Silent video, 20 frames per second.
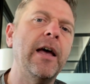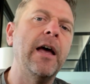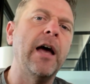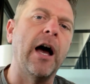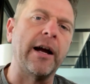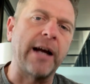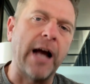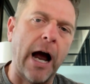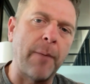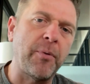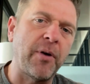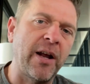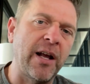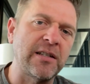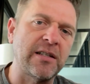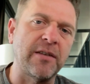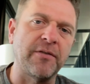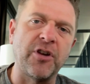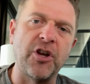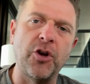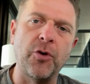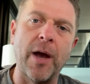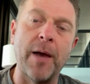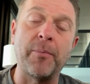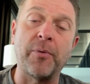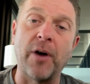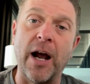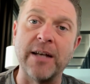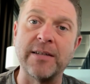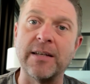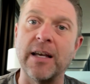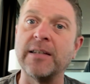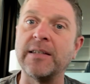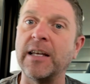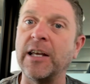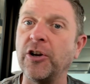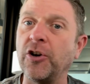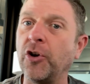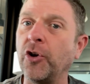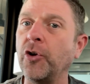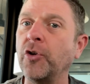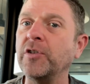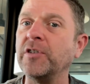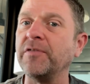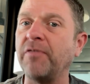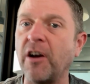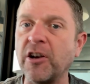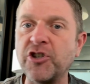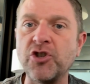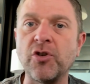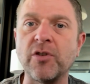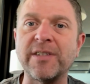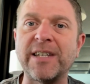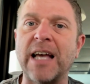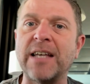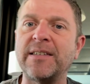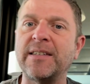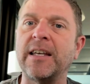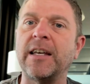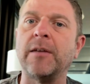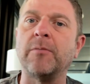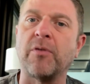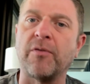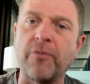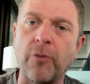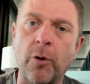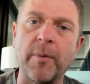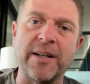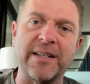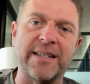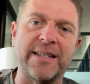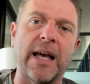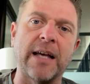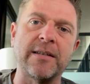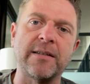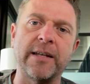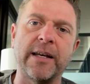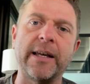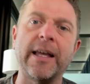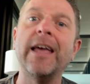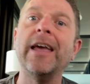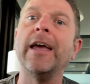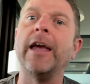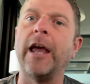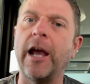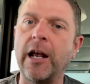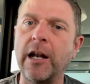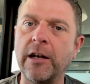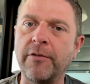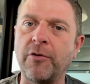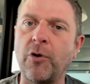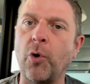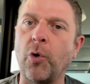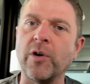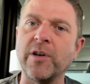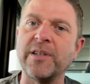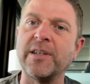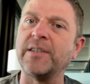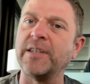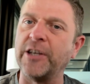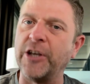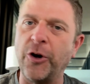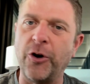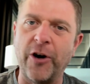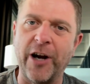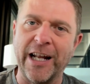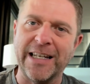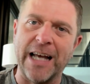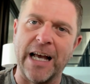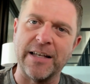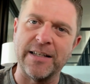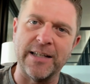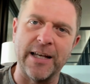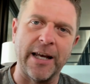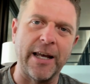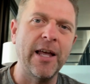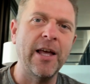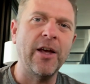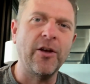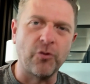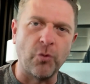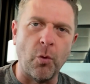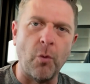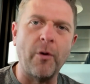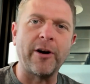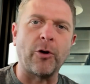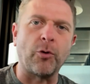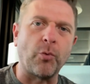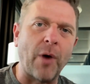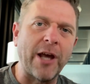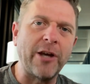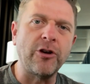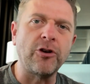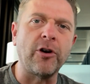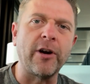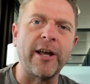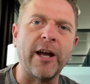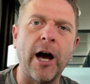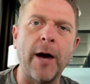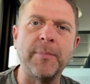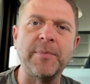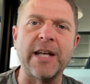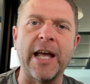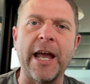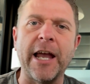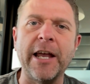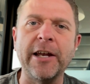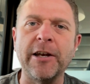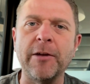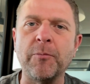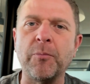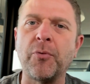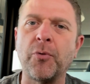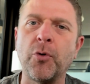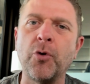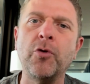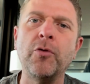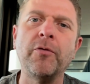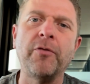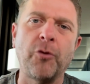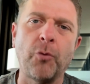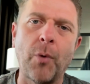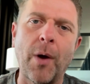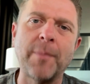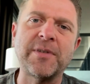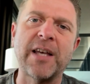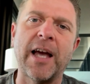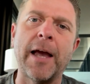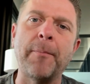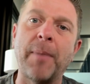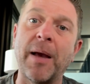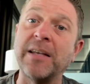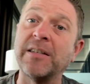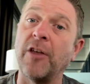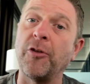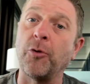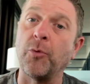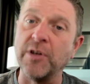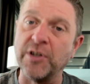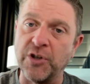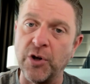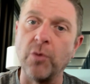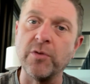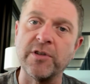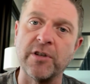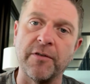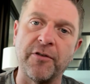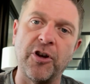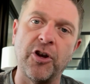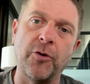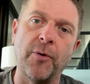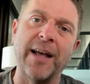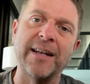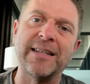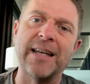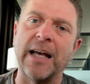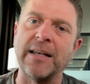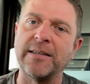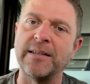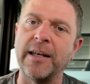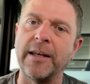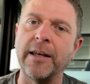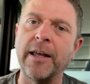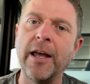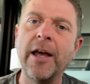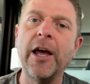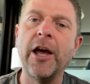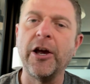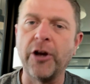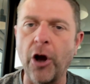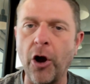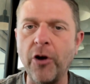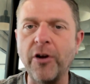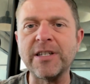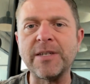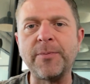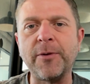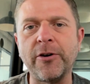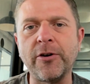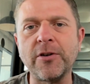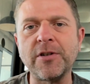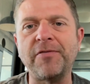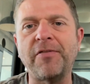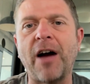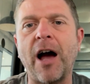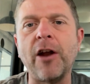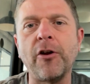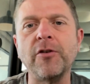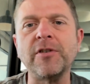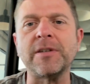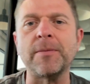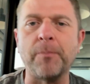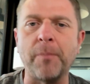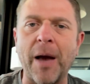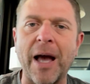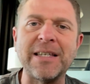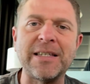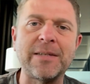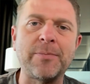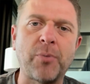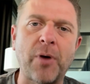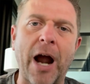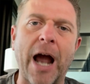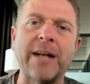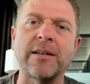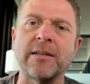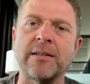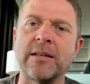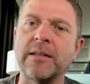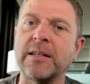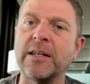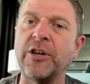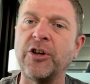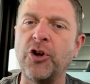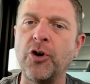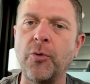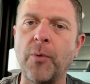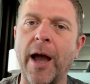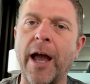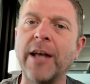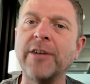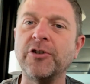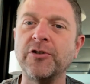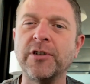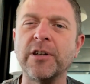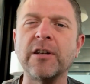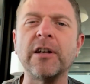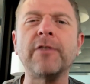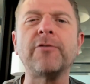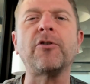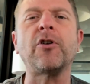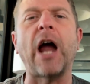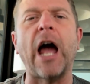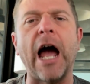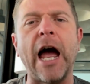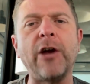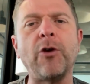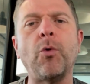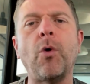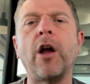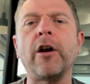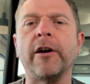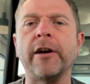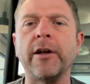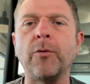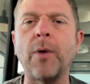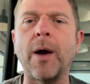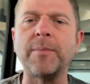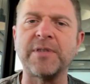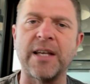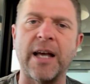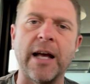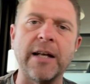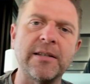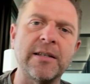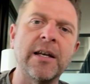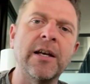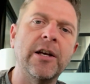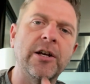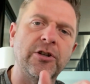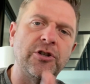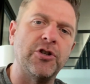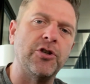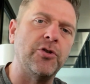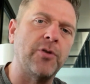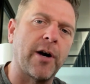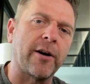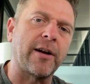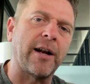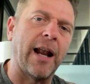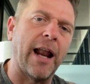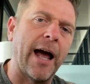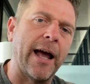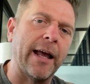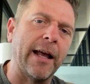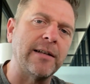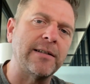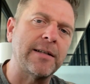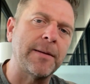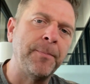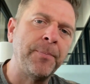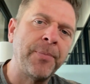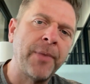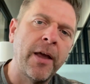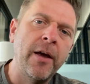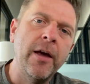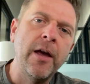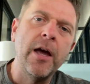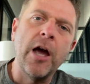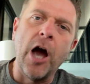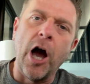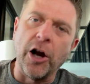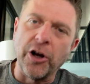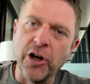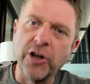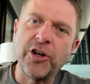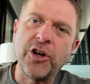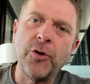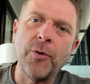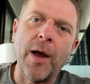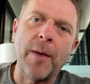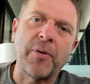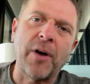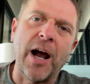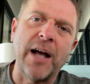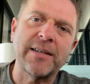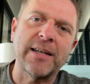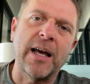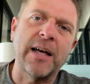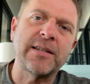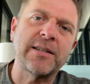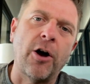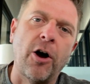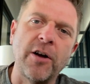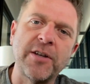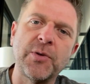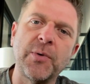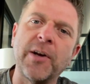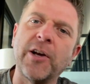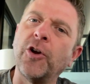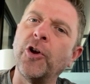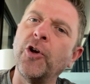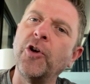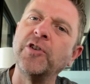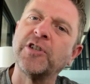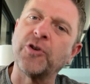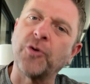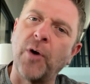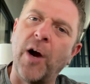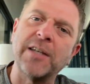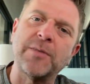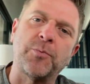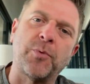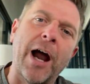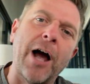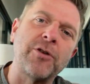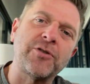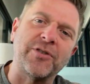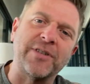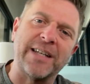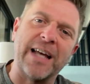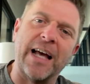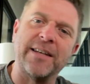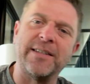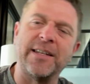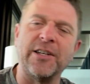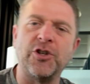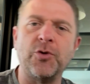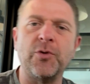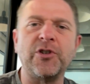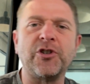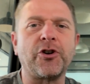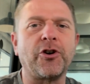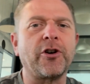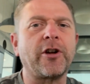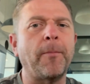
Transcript: A comprehensive QA process includes functional testing, performance testing, and of course, security testing. So we want to regularly update and improve the website based on the results of QA testing. Co-Conspirators follows best practices in QA to deliver high-quality websites to our clients. A good QA process also includes cross-browser testing to ensure